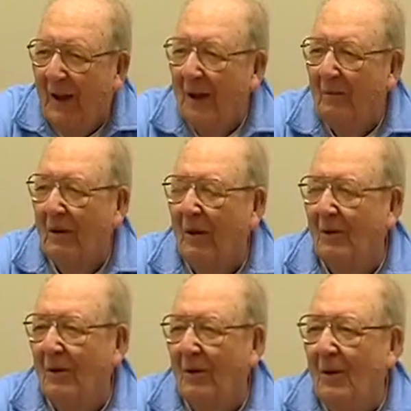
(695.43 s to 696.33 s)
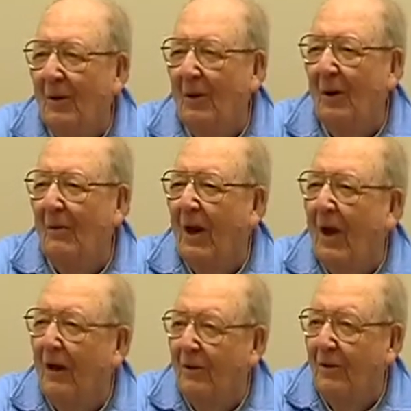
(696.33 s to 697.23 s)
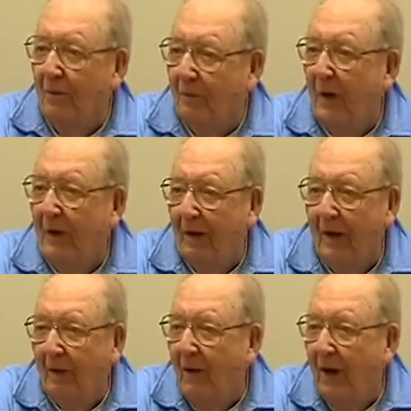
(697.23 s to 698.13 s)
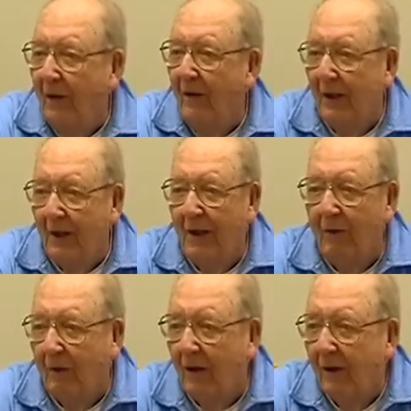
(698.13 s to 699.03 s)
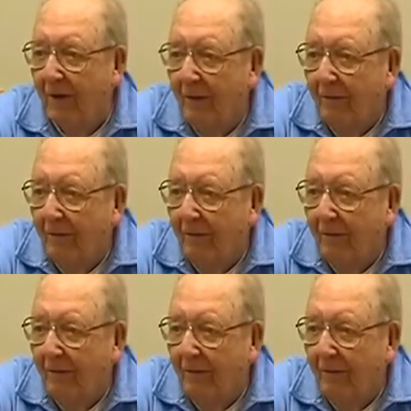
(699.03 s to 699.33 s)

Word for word: What's because the Gilbert Islands are practically right on the equator.